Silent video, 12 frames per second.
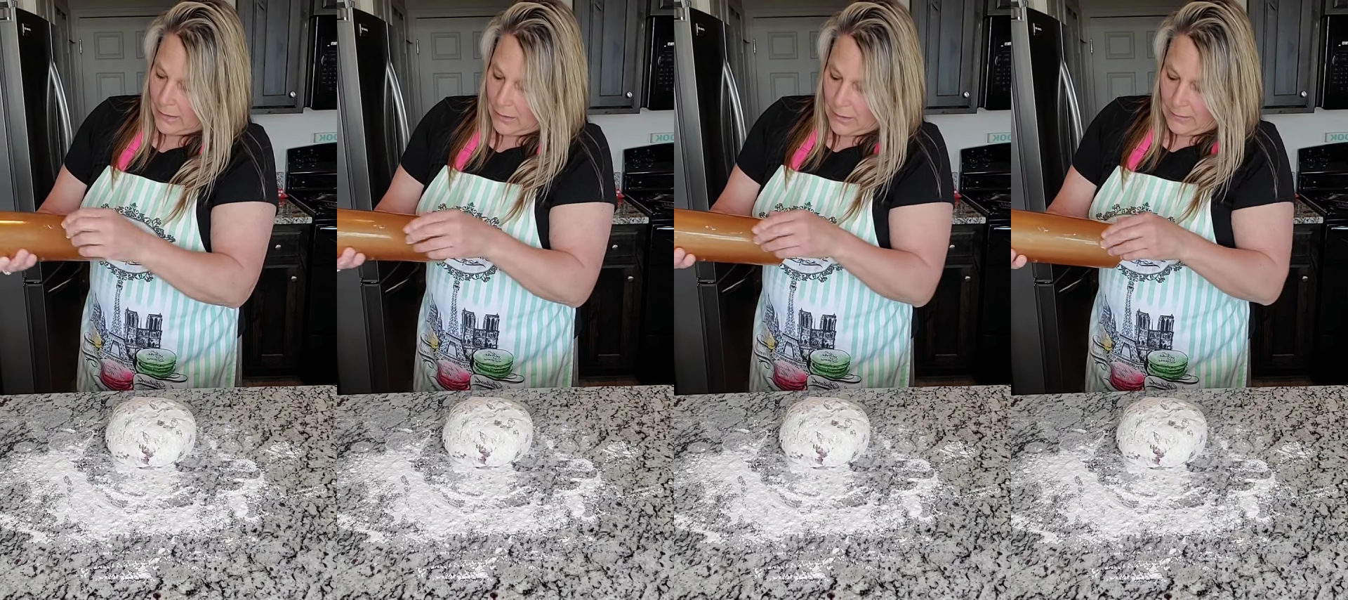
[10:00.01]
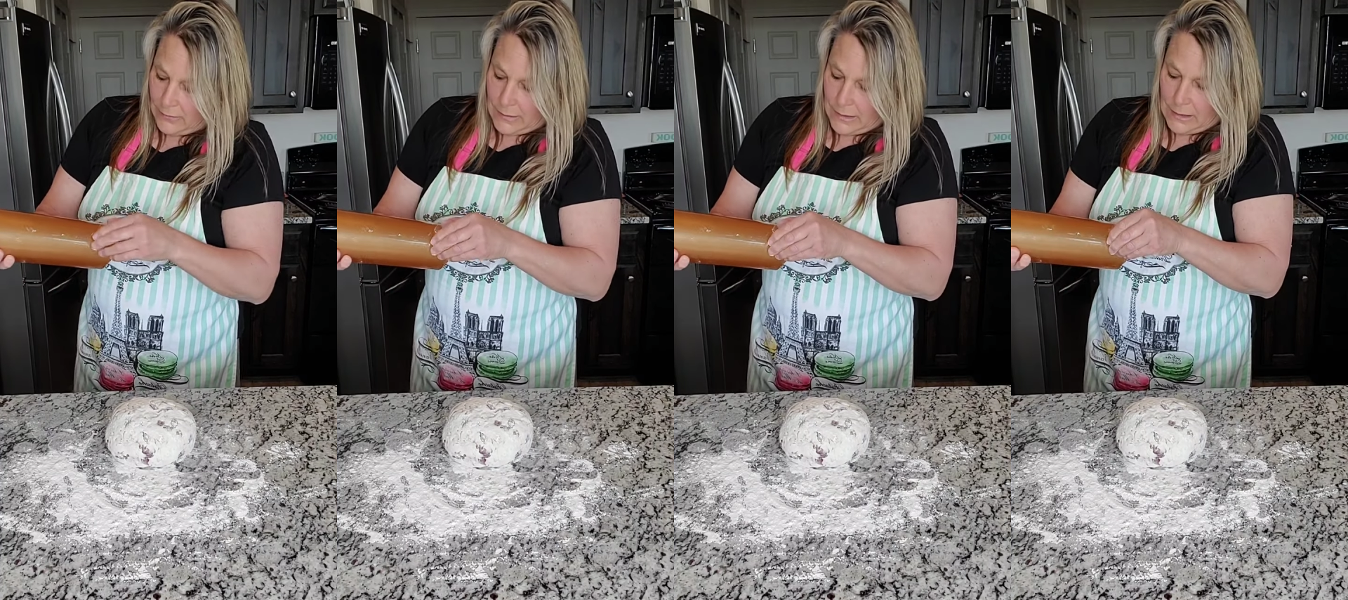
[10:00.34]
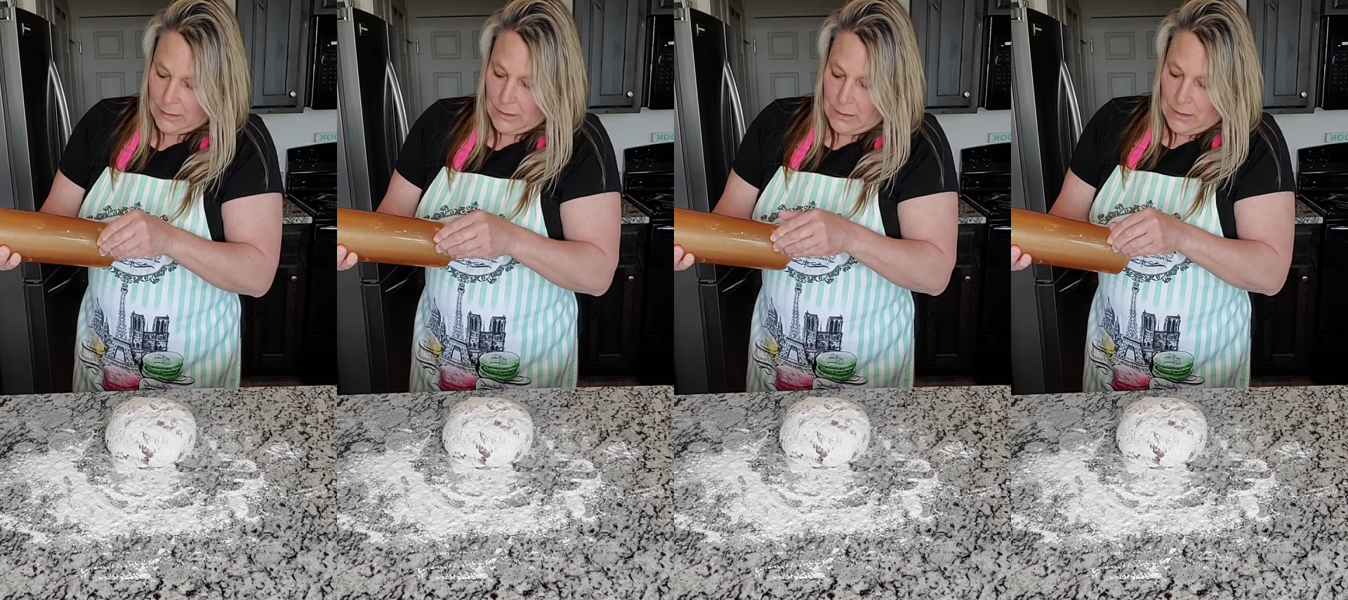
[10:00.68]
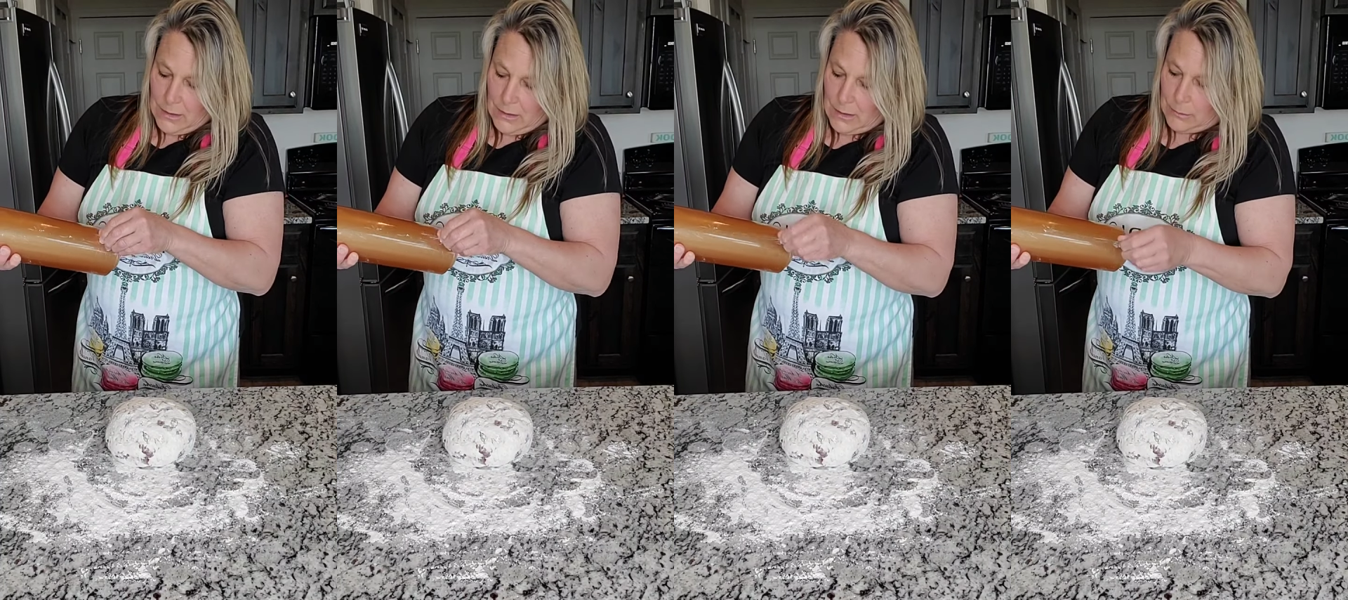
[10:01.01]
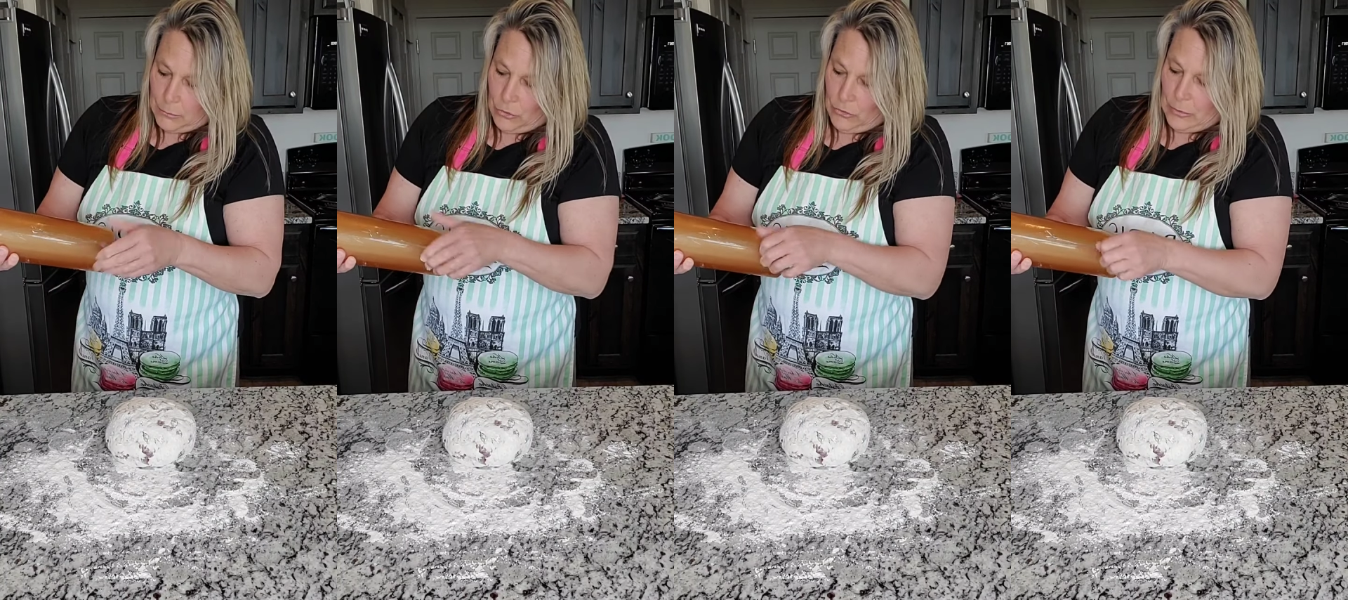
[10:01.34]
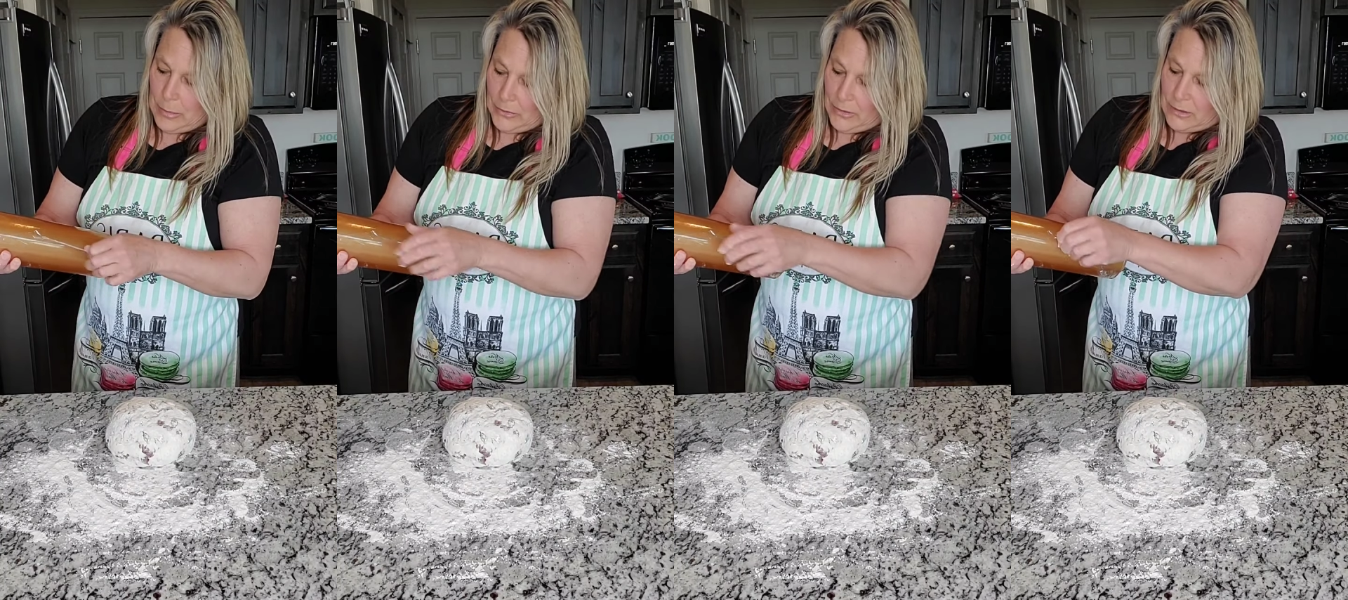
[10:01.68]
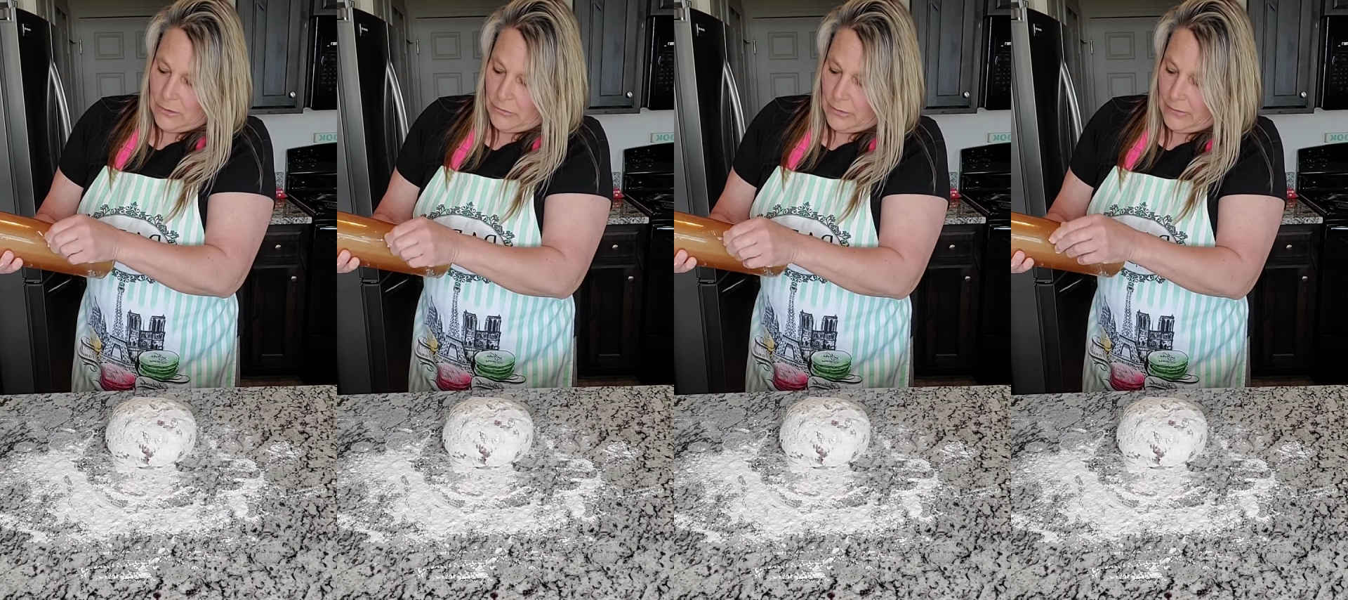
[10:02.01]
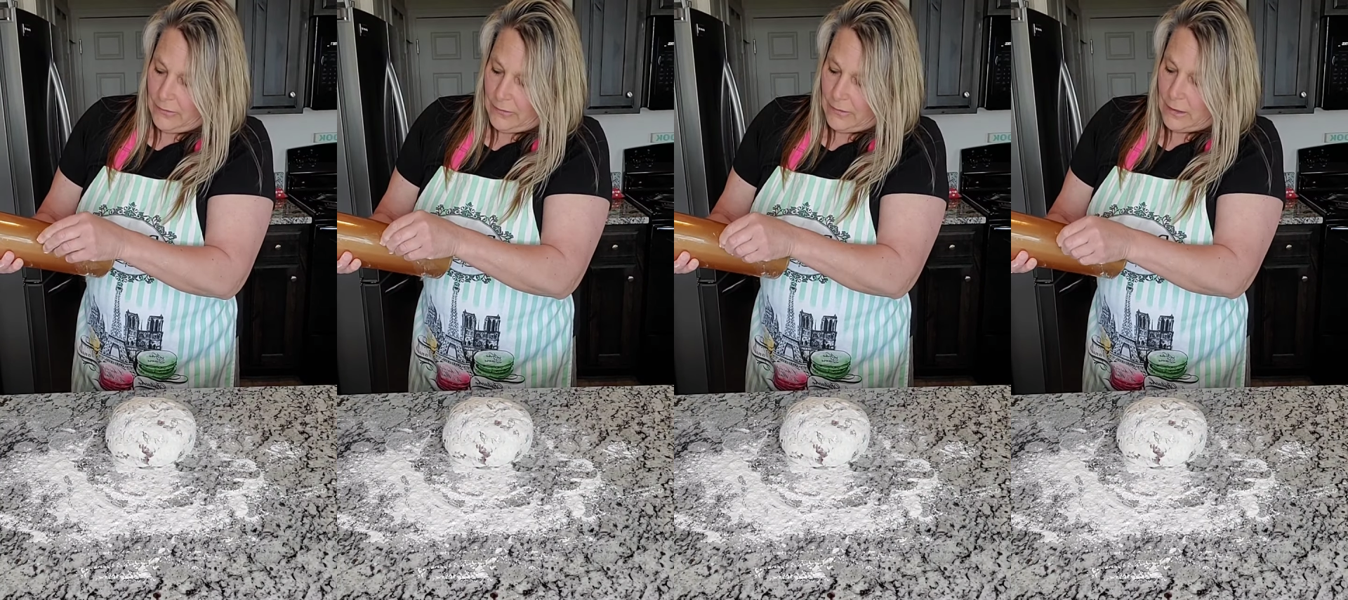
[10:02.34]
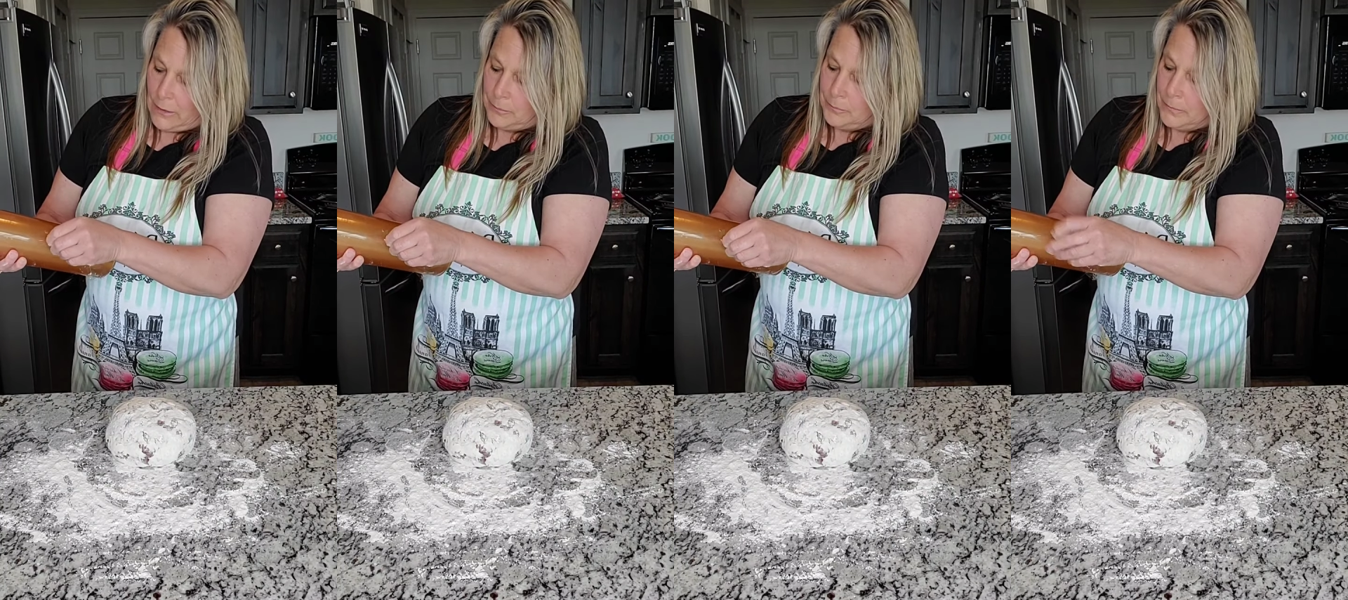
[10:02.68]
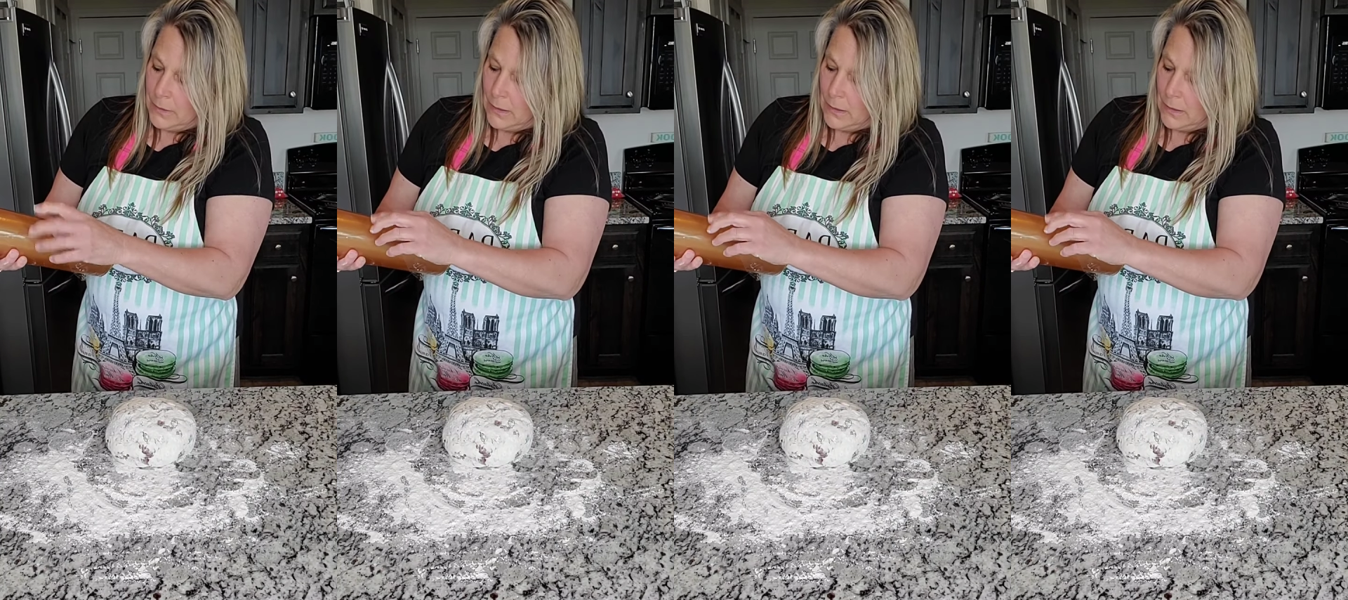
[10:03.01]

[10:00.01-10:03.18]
that last night, just about the differences in them.